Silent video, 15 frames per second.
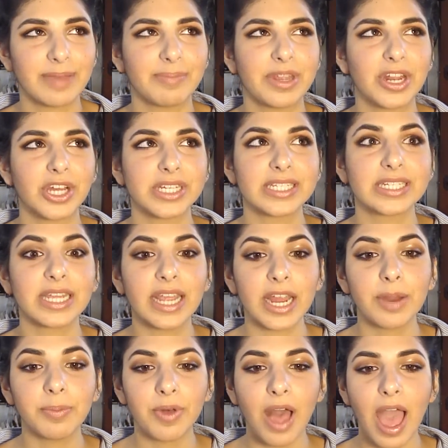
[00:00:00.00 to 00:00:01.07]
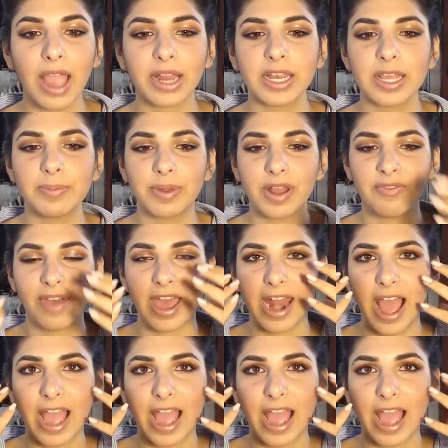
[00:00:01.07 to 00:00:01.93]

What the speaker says: I mean, not terrible acne, but I've had